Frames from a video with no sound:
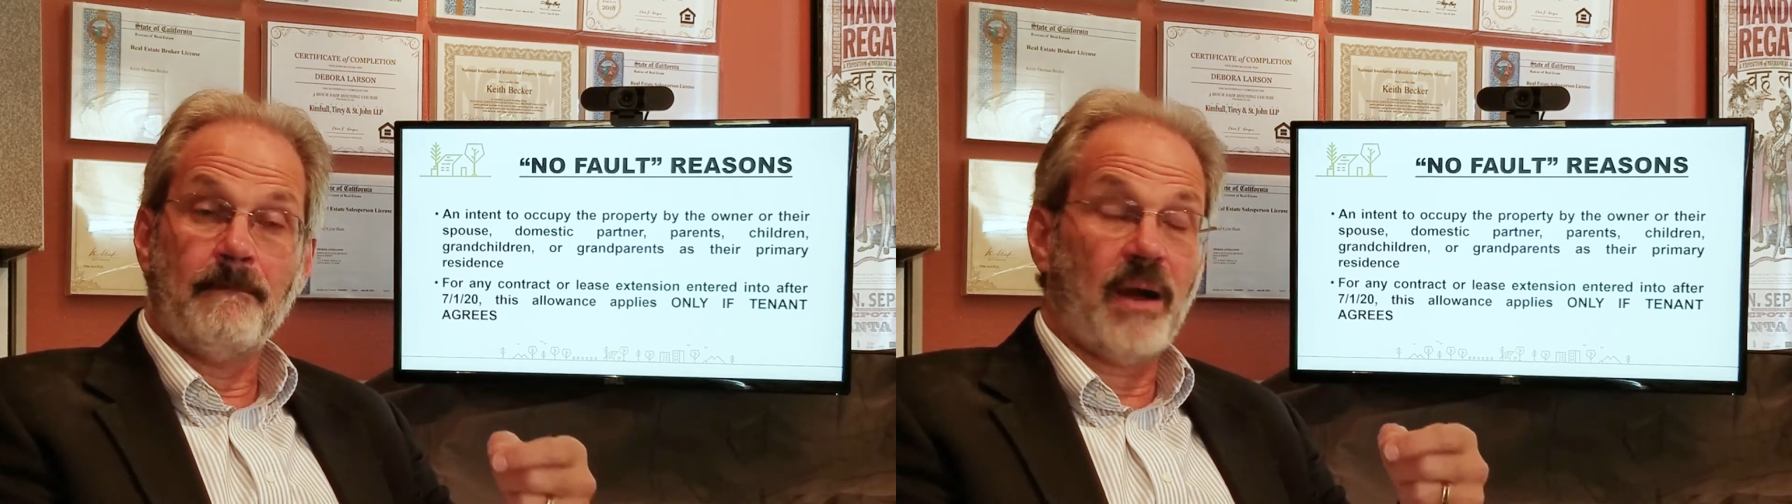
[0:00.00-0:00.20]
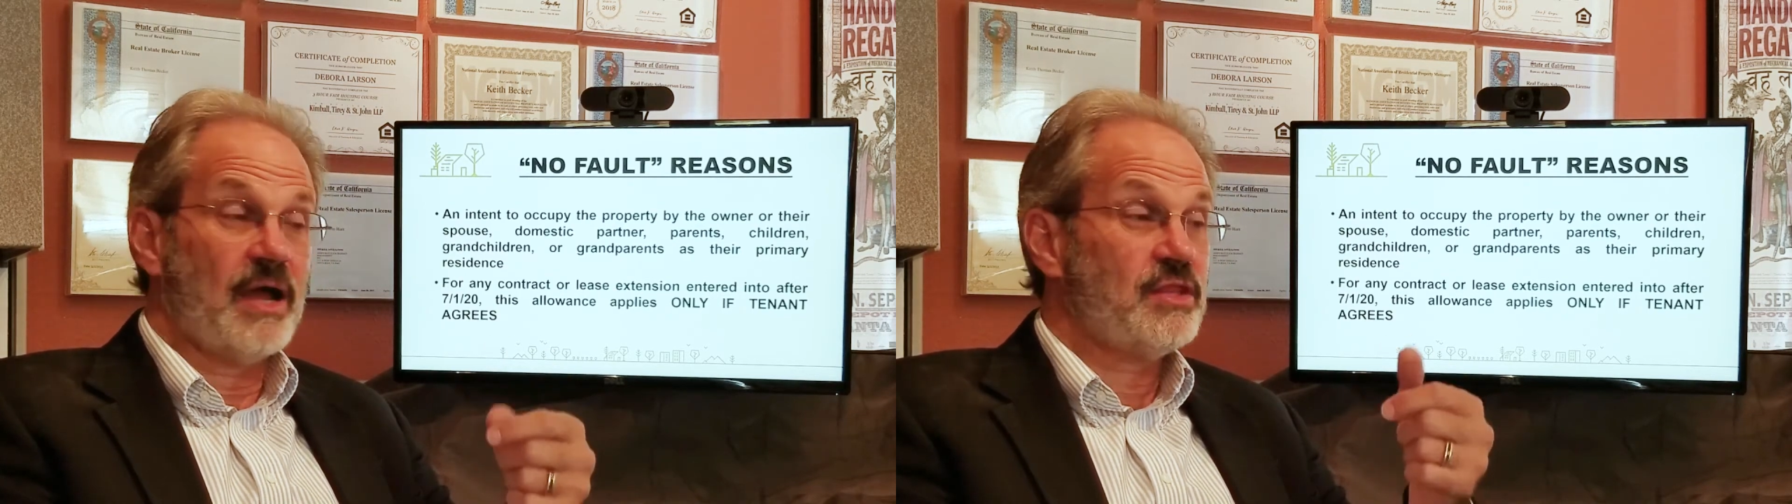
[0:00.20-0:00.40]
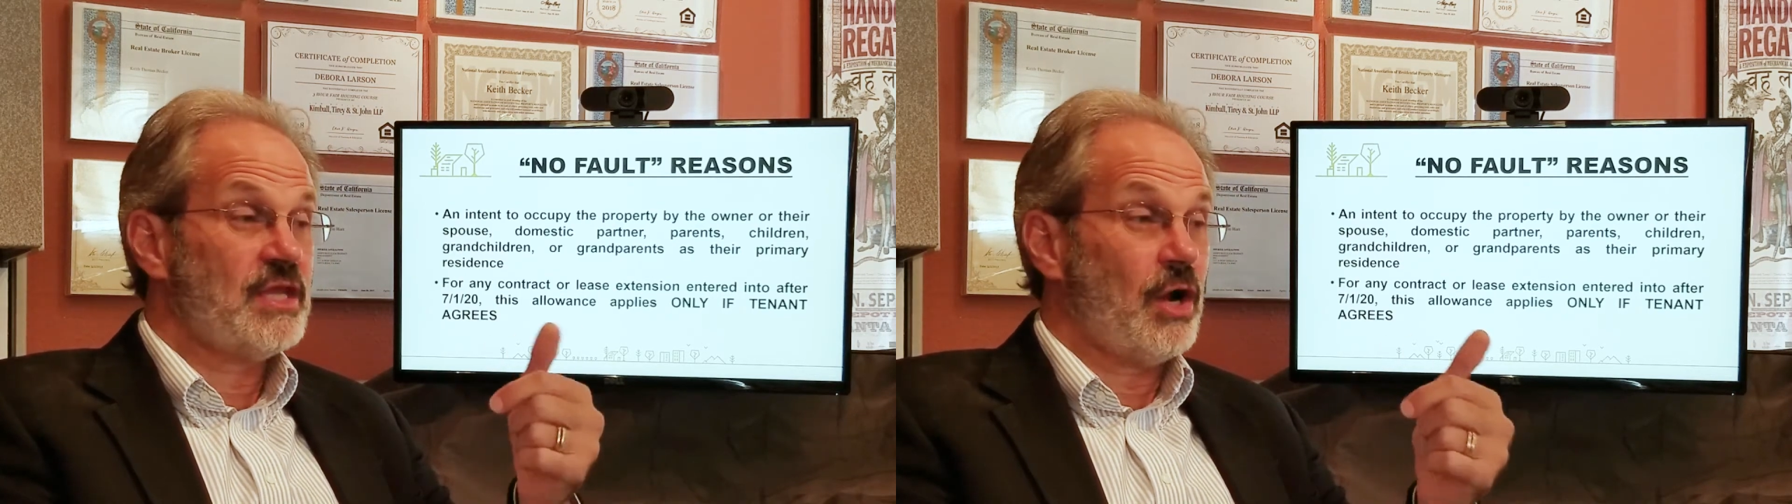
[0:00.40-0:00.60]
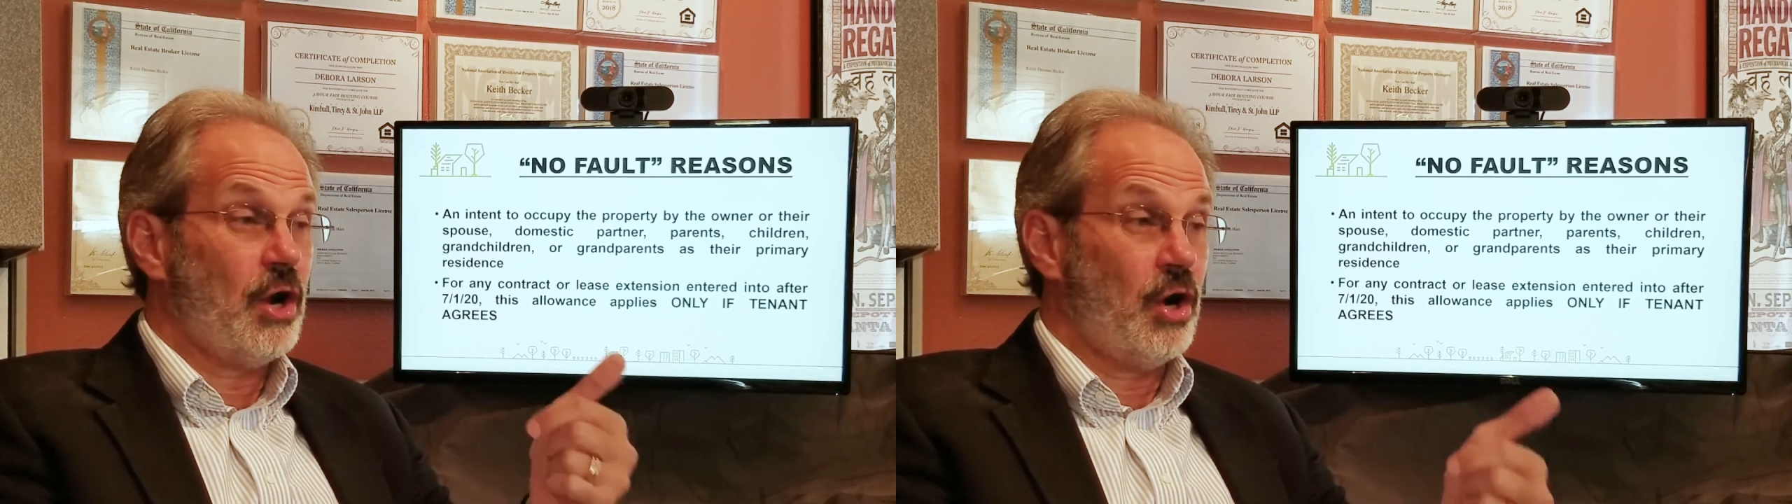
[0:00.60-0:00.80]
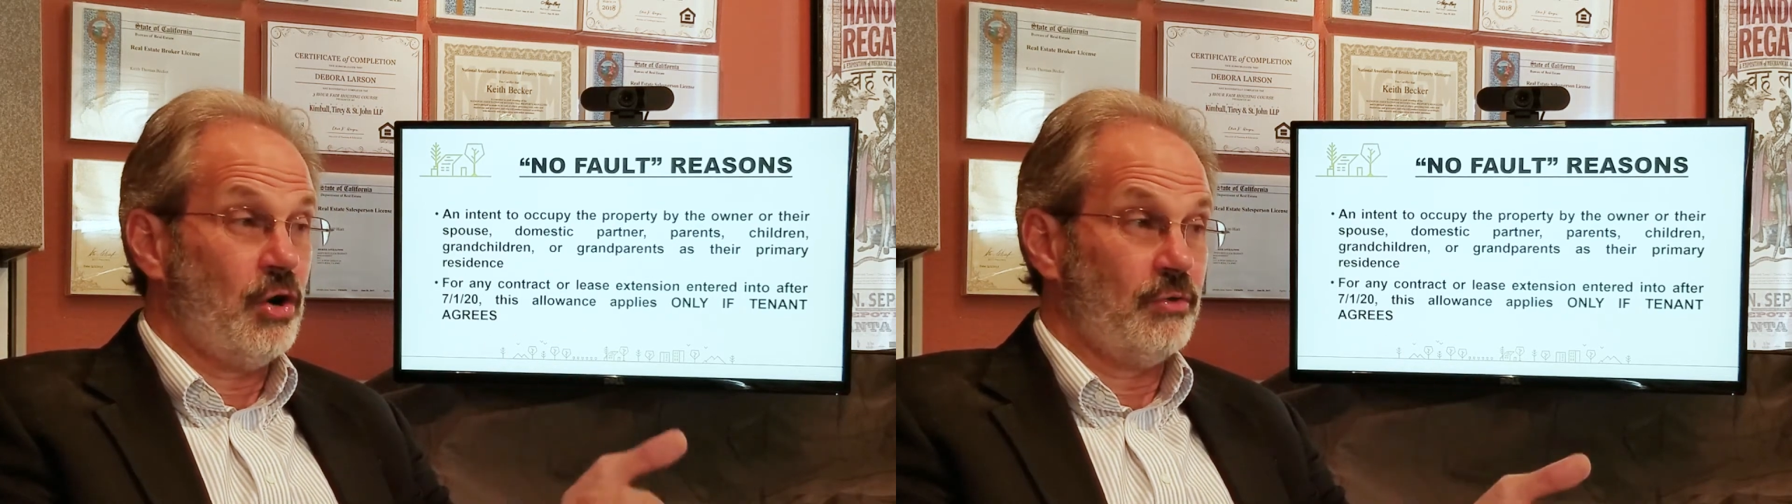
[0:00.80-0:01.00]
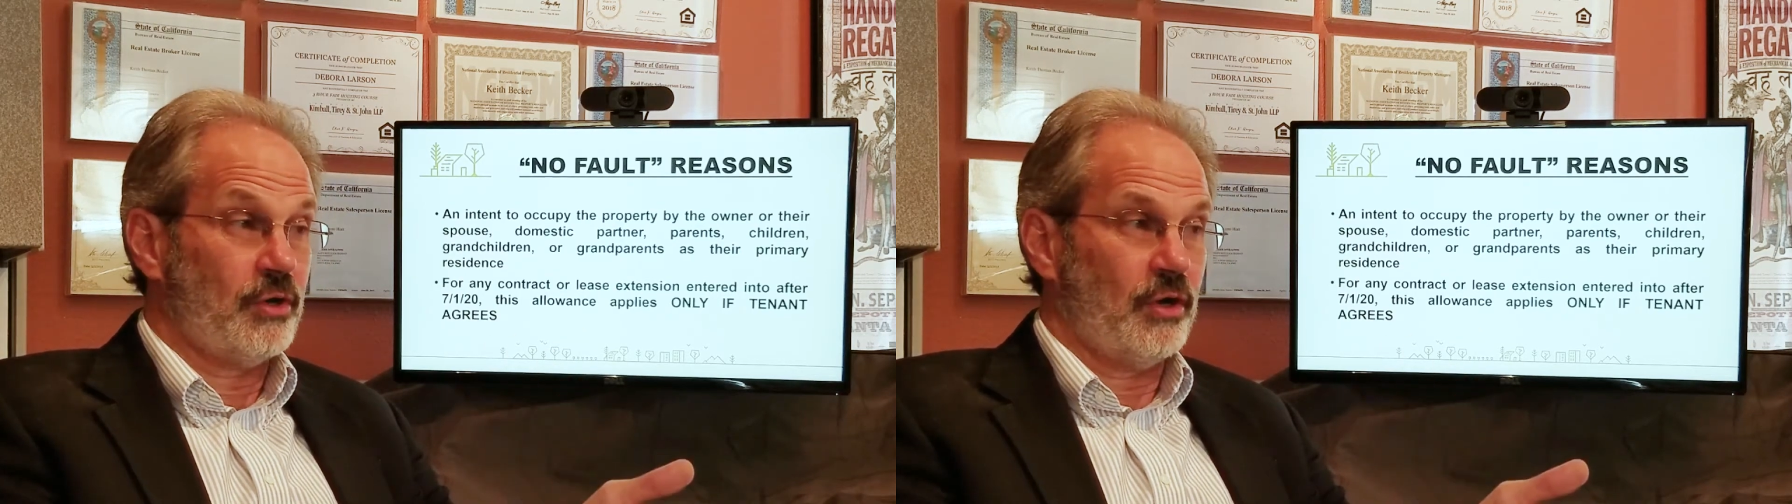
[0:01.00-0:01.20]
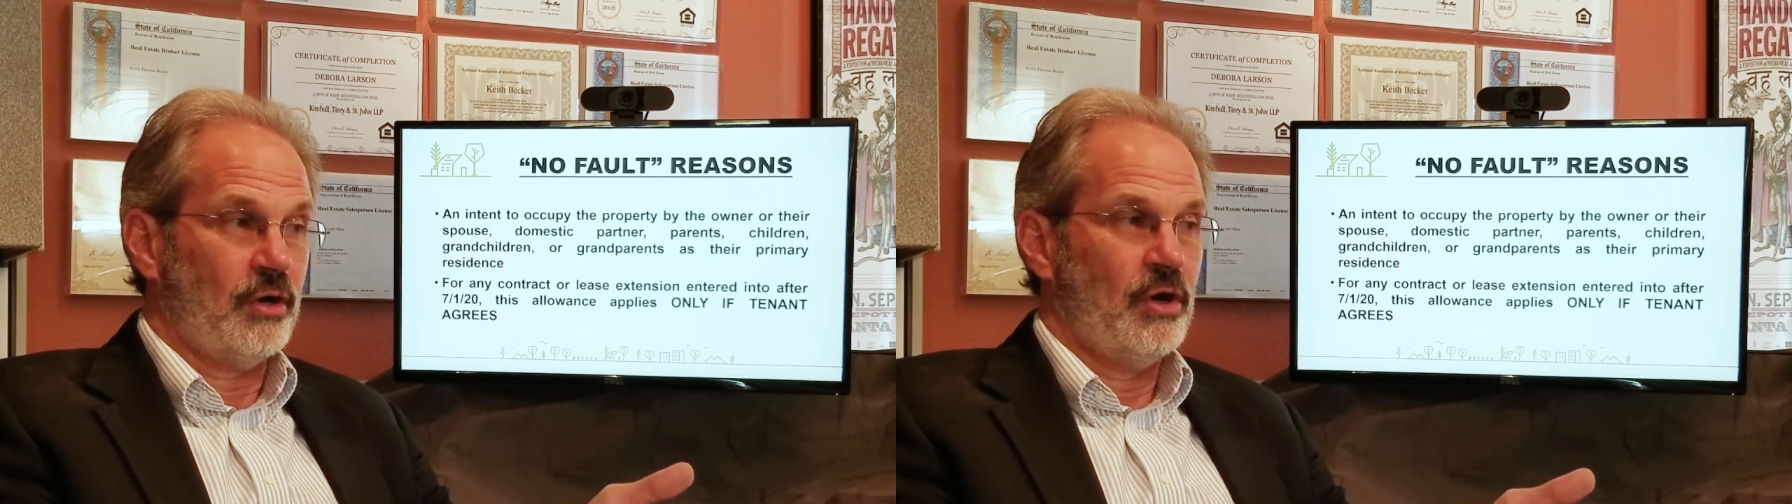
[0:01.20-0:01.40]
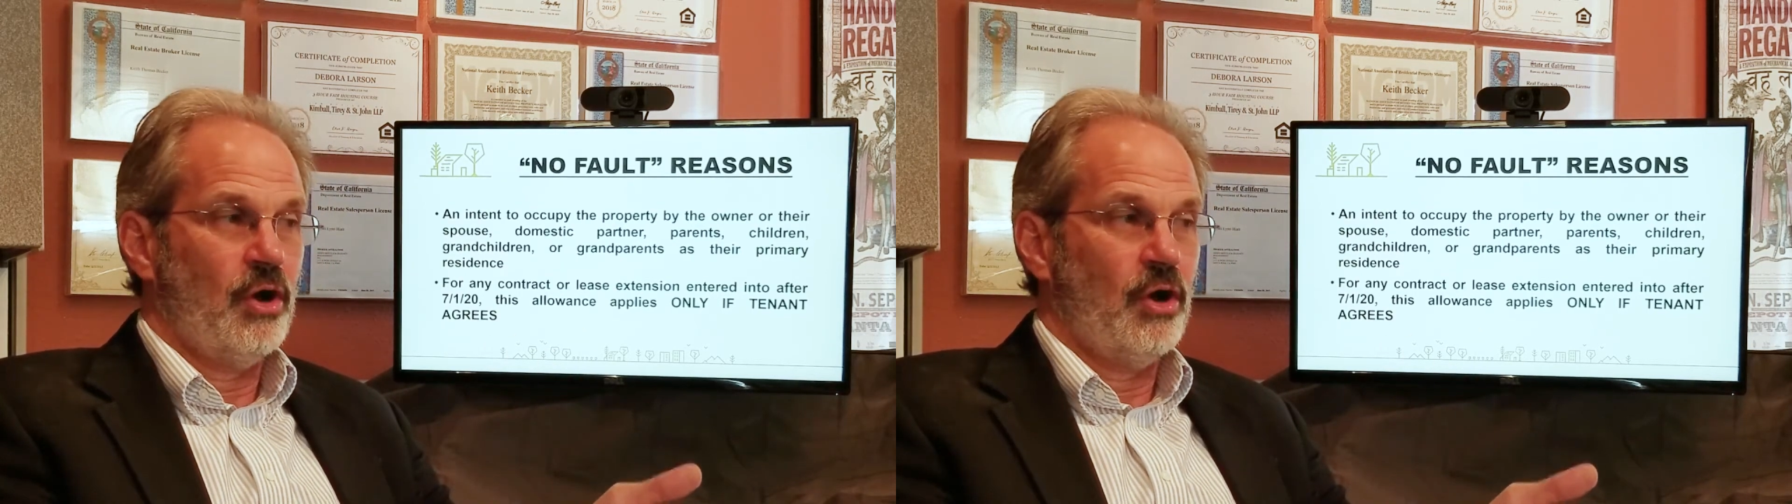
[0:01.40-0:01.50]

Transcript: by the owner